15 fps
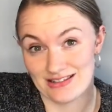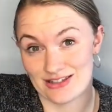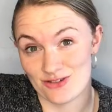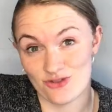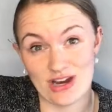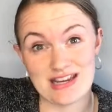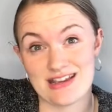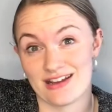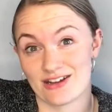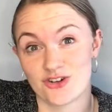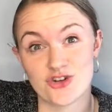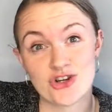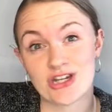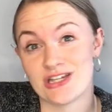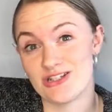write a
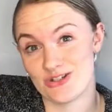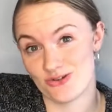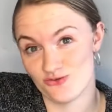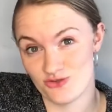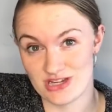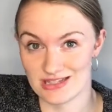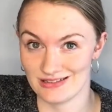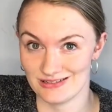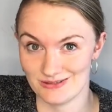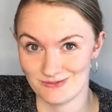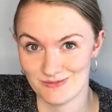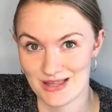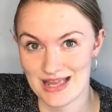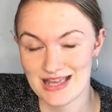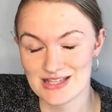crooked reel.
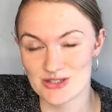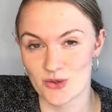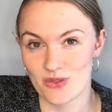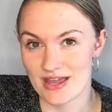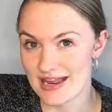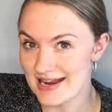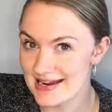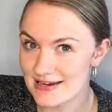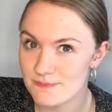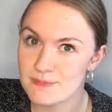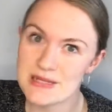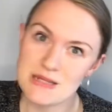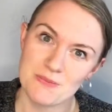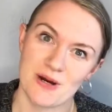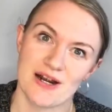So the A and
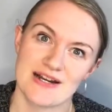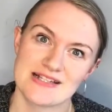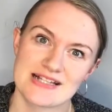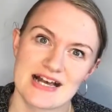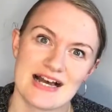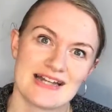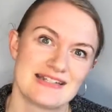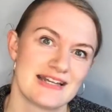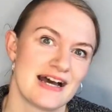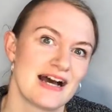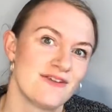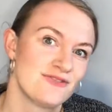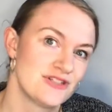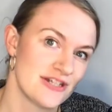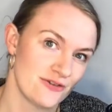B parts had to
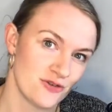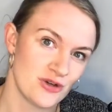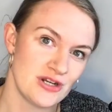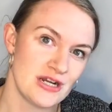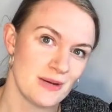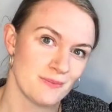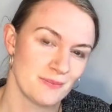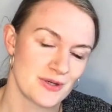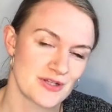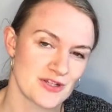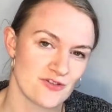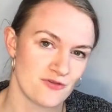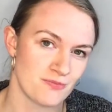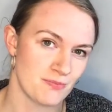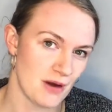have different numbers
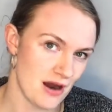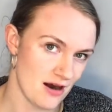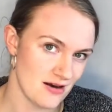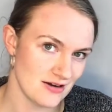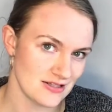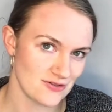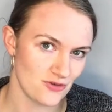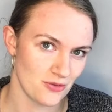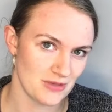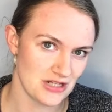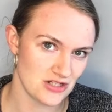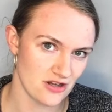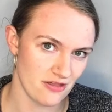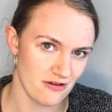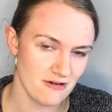of bars from
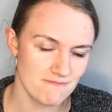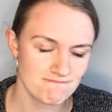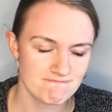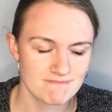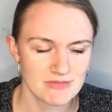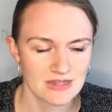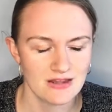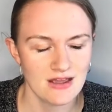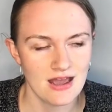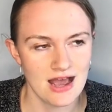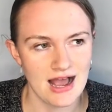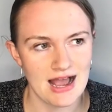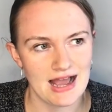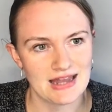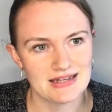each other,
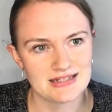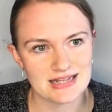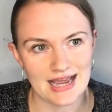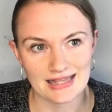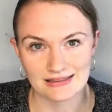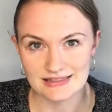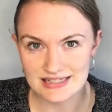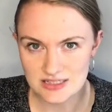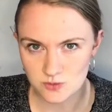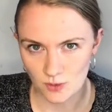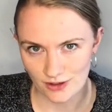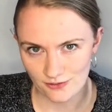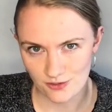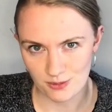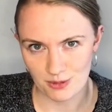and at least one
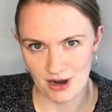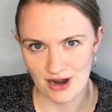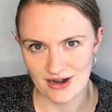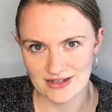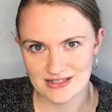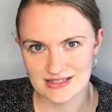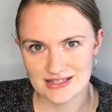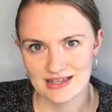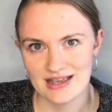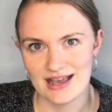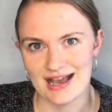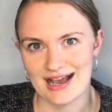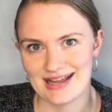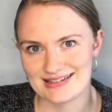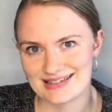of the parts
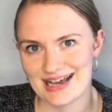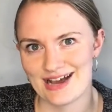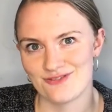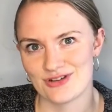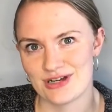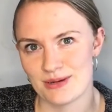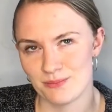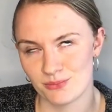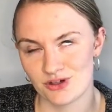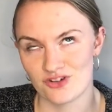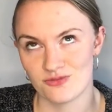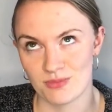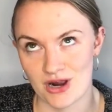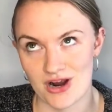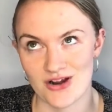had to have a number
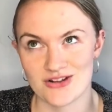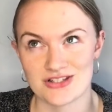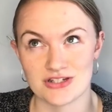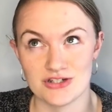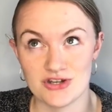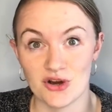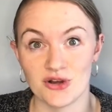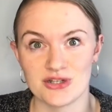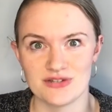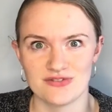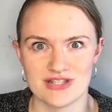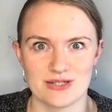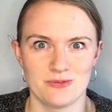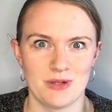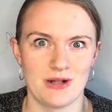of bars not
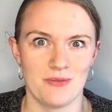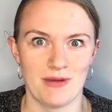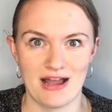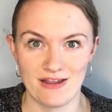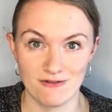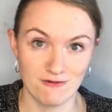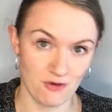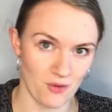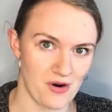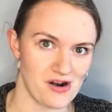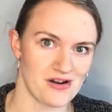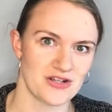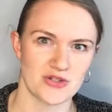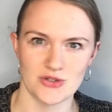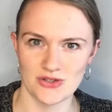divisible by
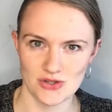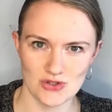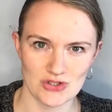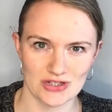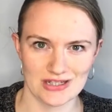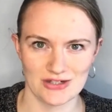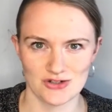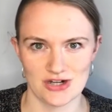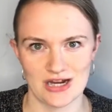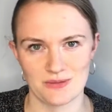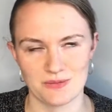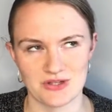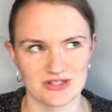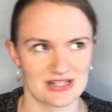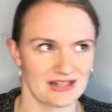4. So usually in trad
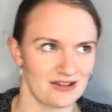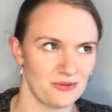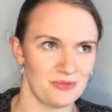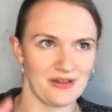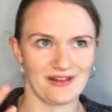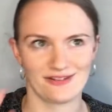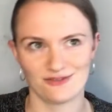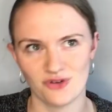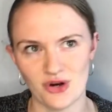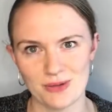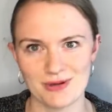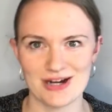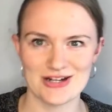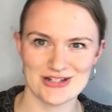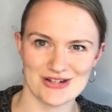music it would be like 4
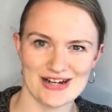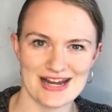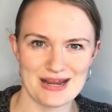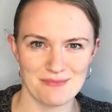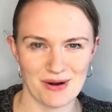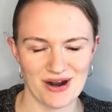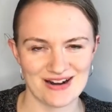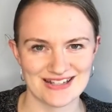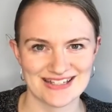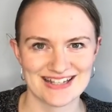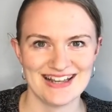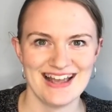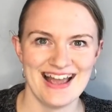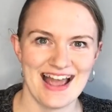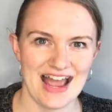bars or 8 bars
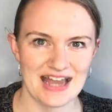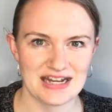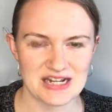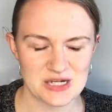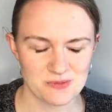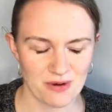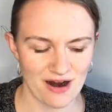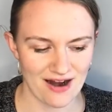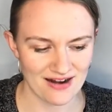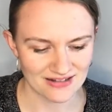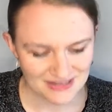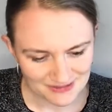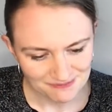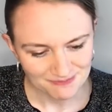in each part.